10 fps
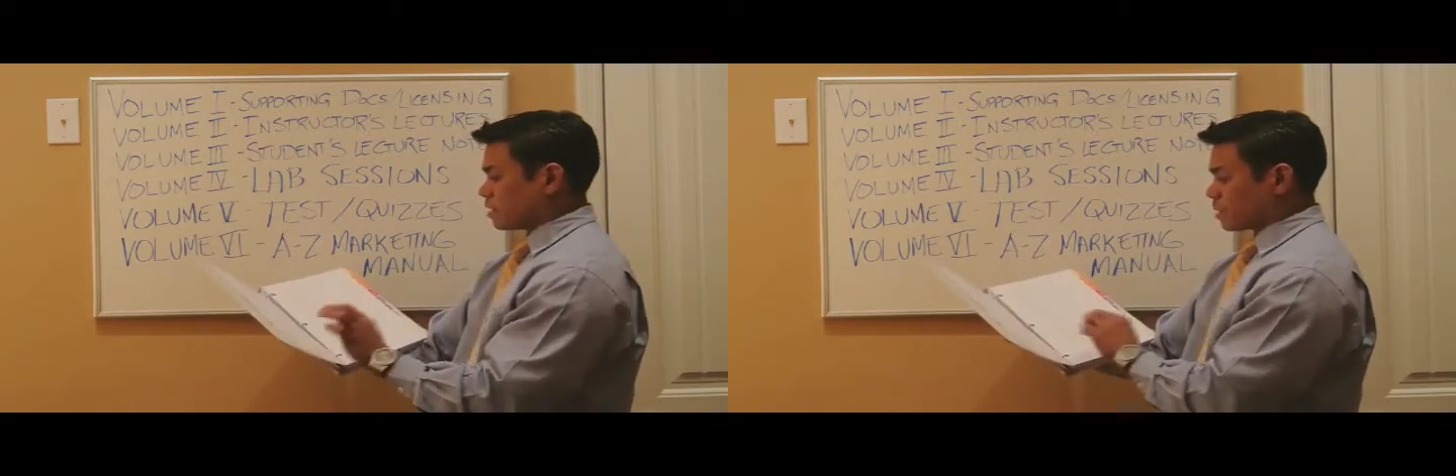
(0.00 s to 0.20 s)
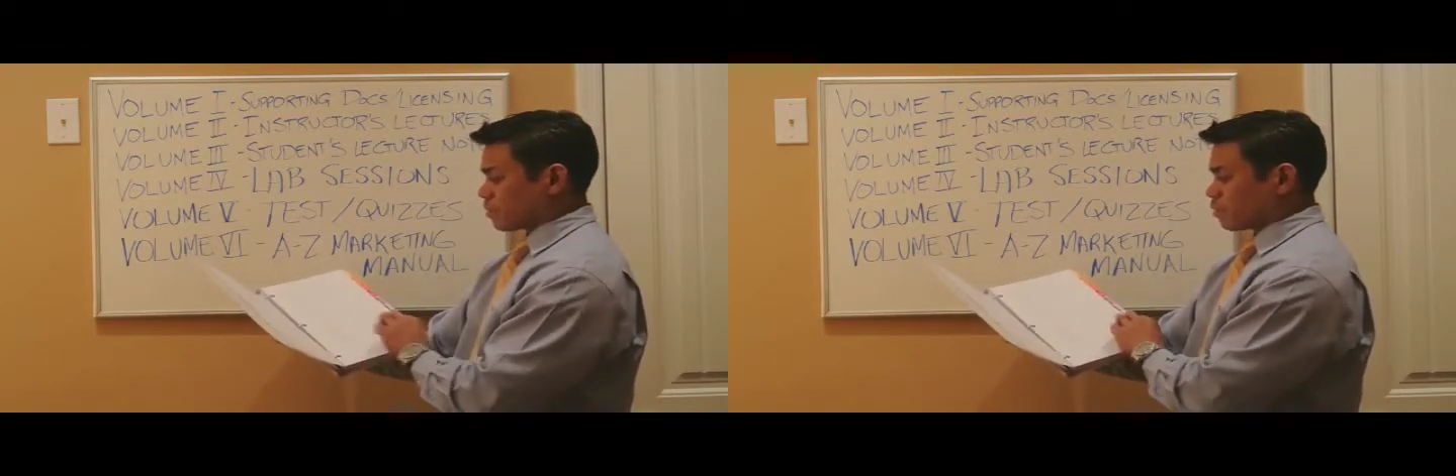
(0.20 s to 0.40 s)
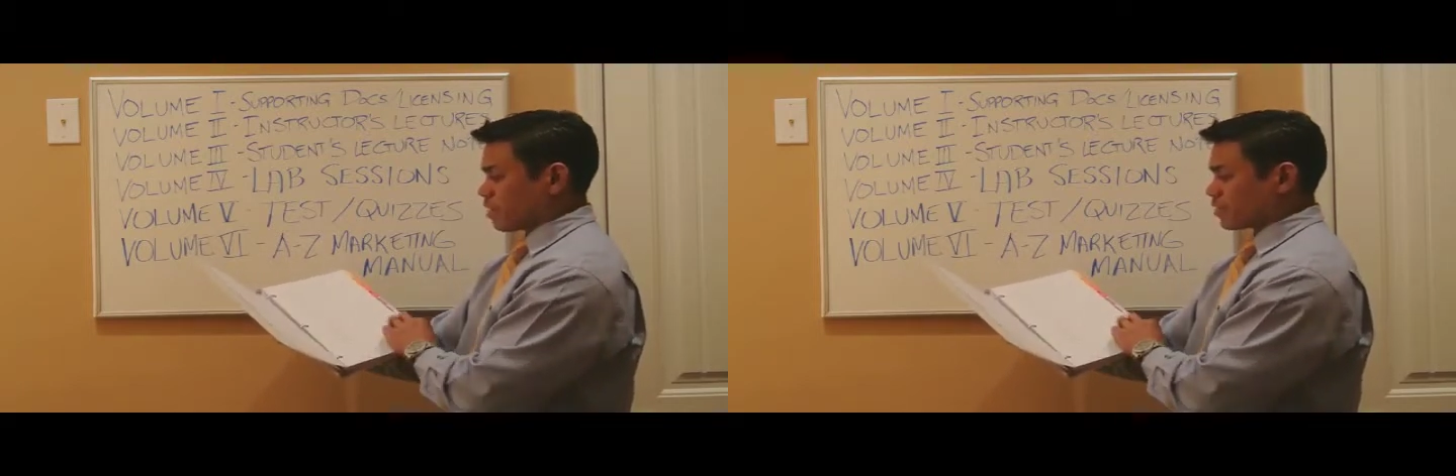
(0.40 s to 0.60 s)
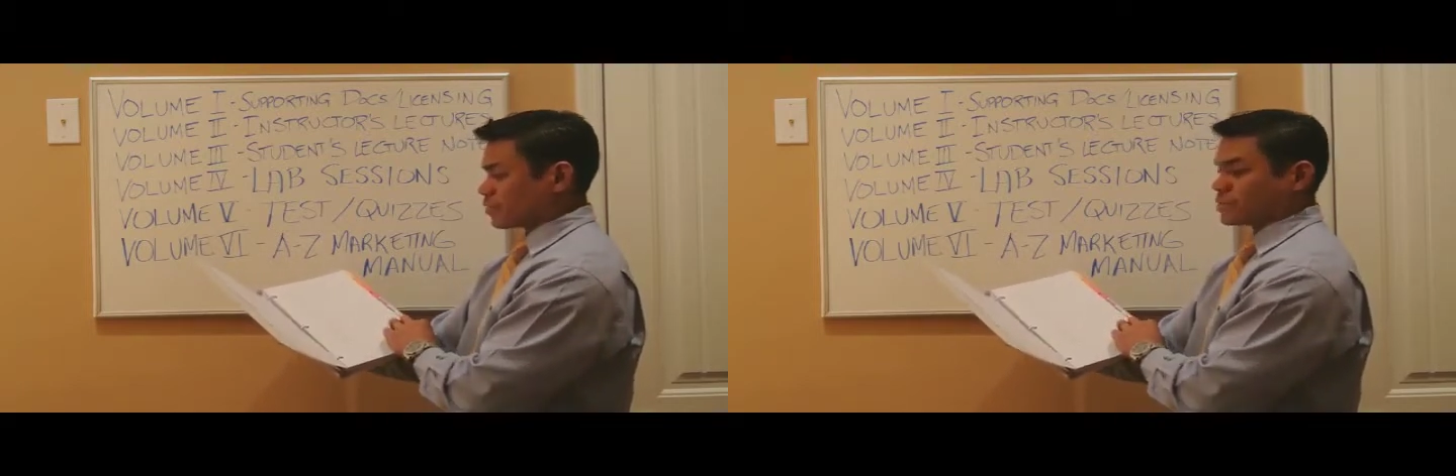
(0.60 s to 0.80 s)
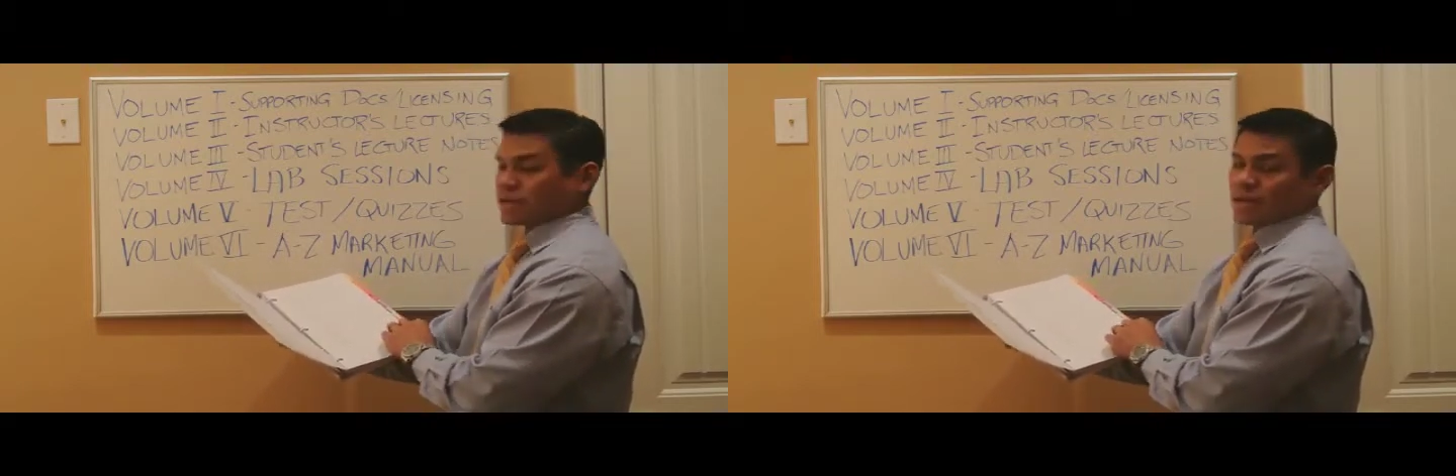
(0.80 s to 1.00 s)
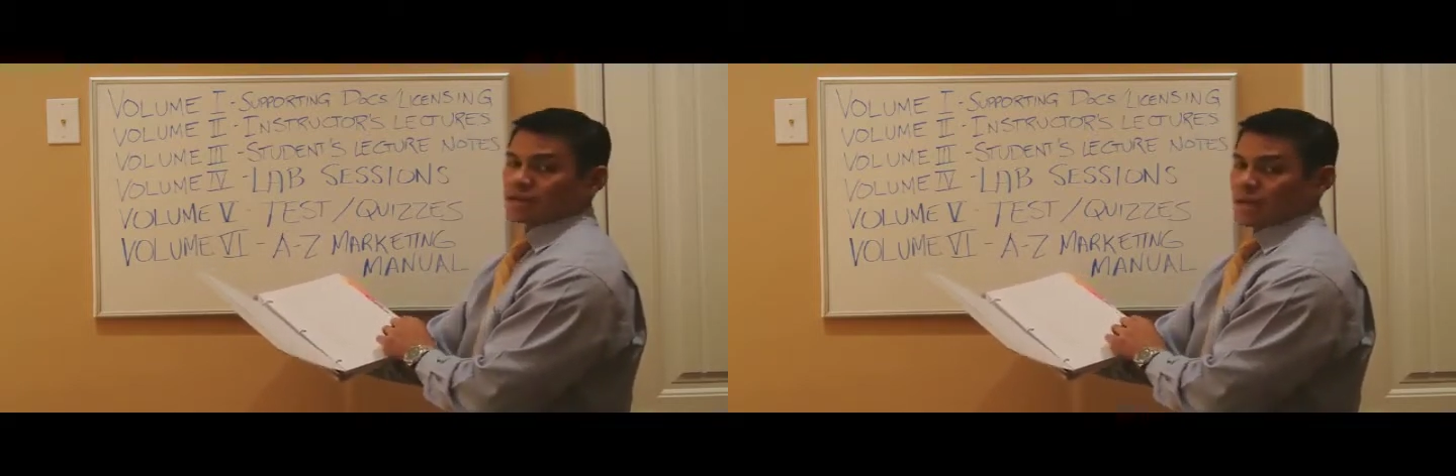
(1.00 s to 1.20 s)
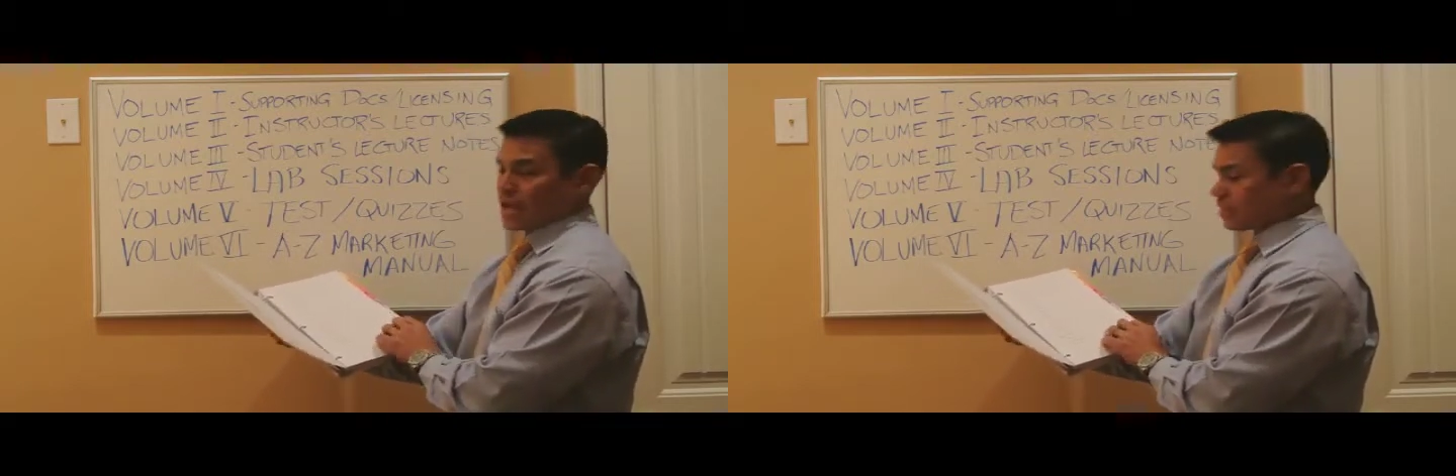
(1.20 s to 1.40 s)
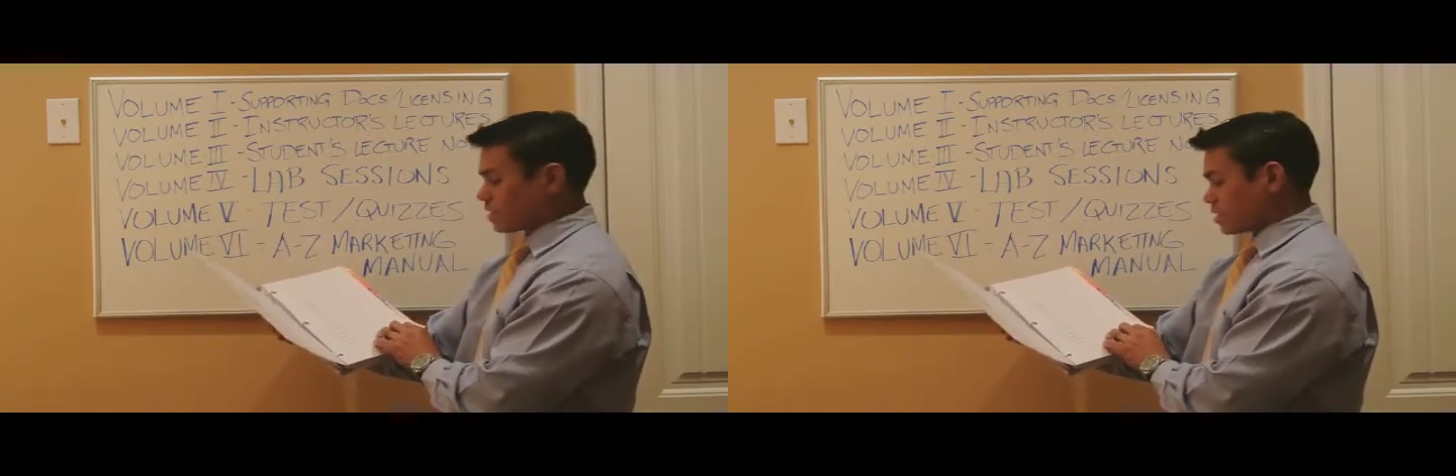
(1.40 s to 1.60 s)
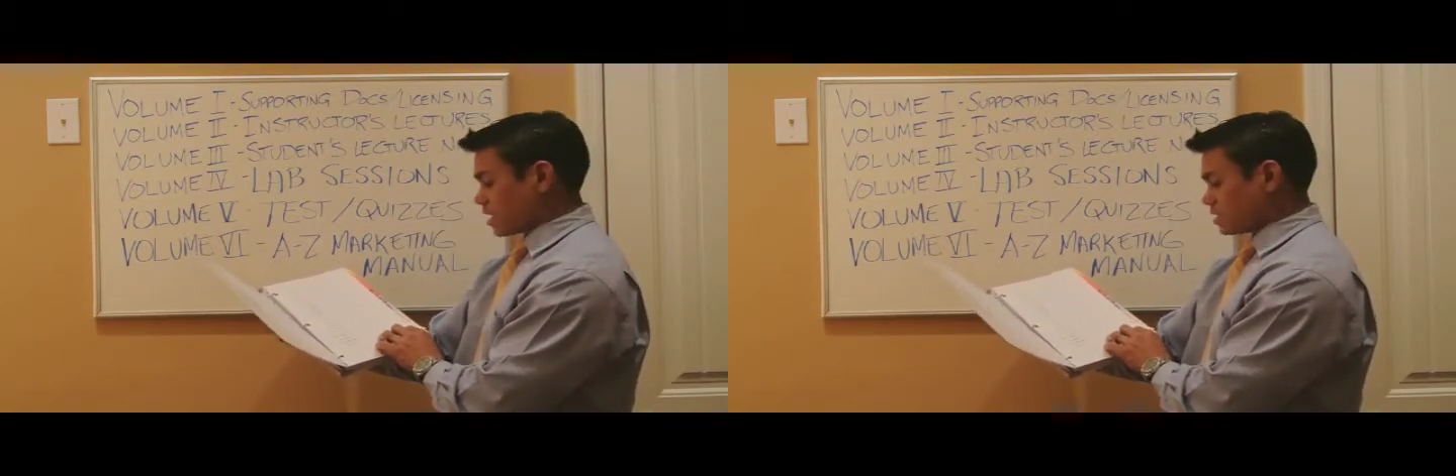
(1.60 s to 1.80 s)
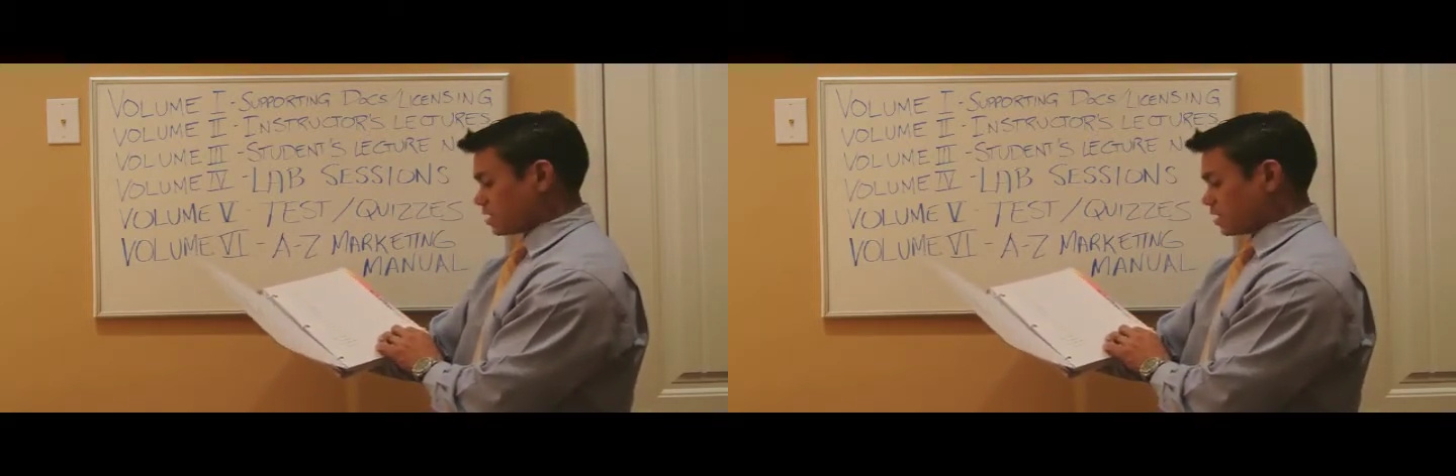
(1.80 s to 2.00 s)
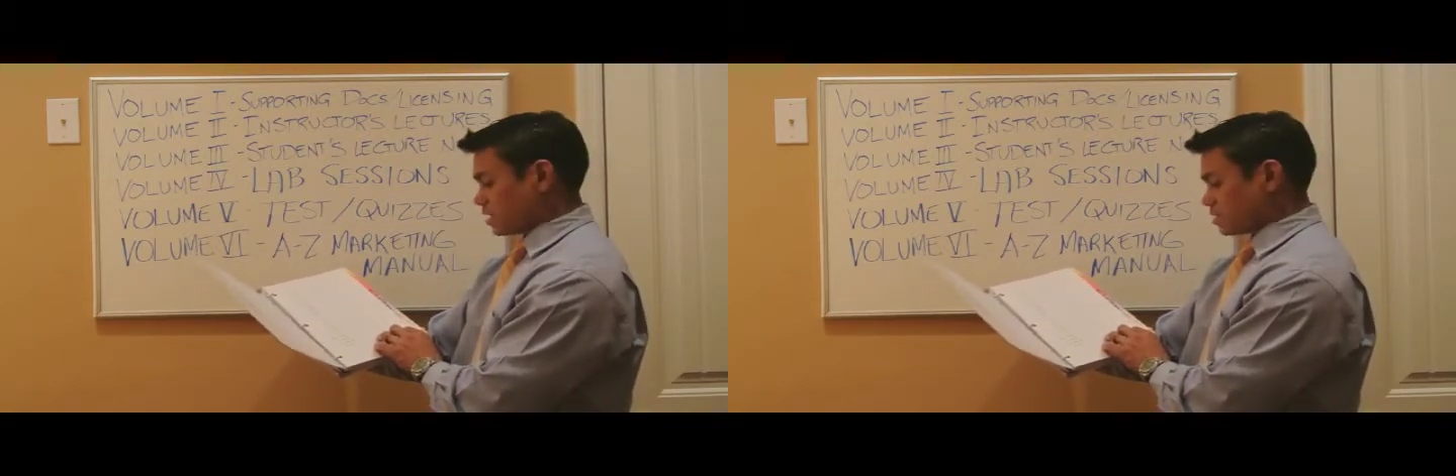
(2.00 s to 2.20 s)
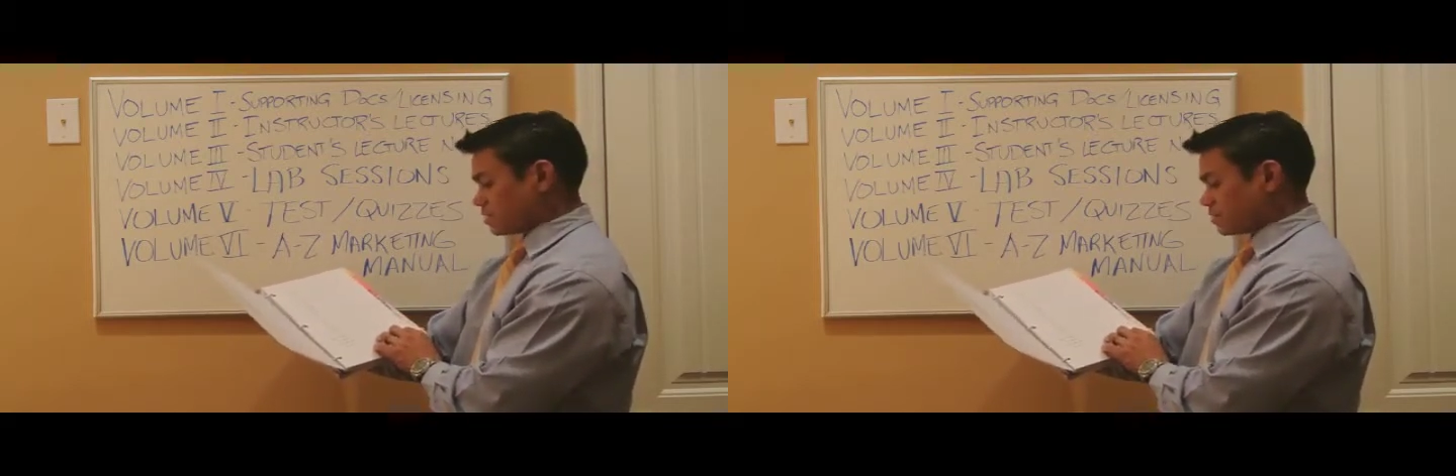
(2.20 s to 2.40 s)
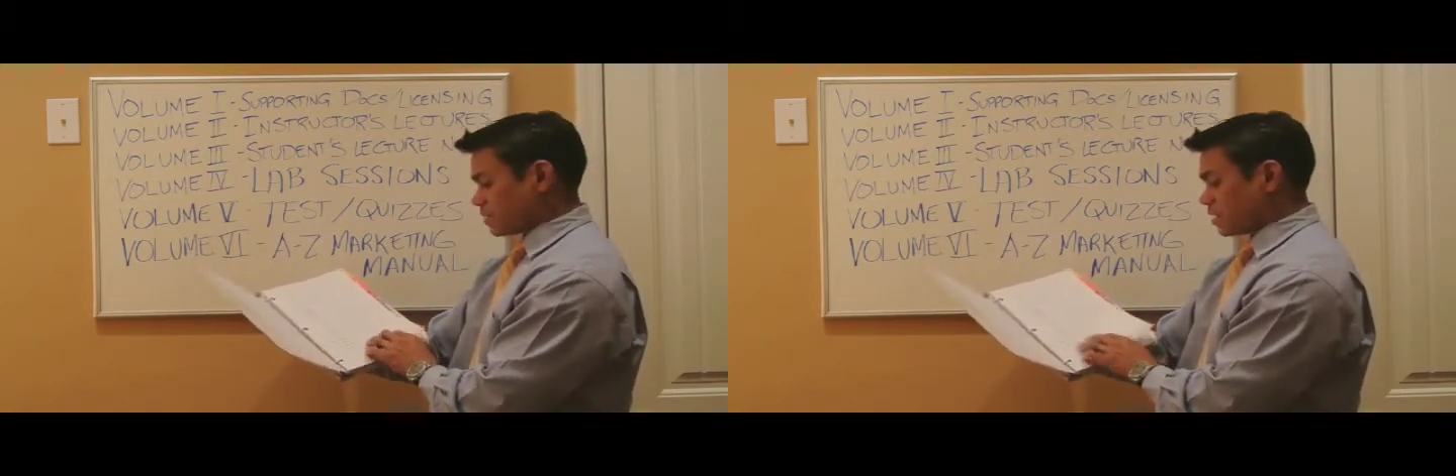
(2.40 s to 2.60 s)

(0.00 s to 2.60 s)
number 1 through 10, and the test keys.